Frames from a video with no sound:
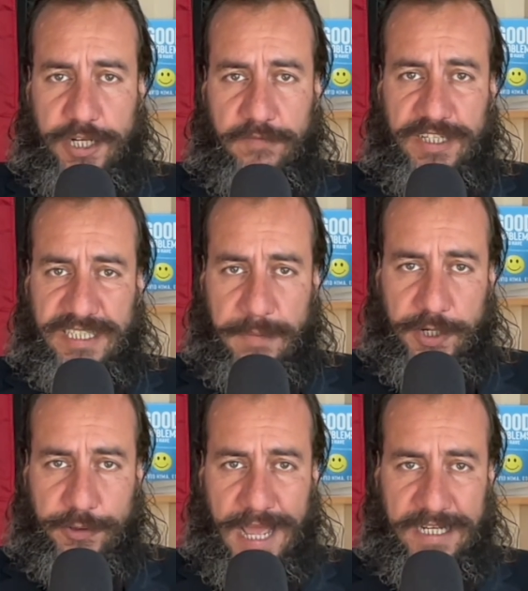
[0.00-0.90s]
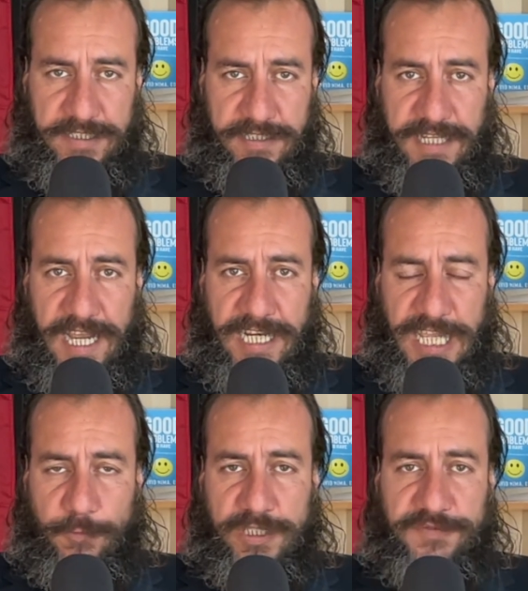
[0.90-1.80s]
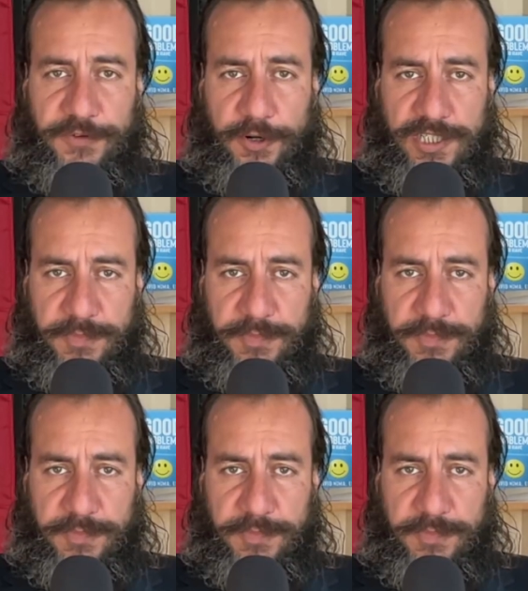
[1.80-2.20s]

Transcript: of a democratic society was first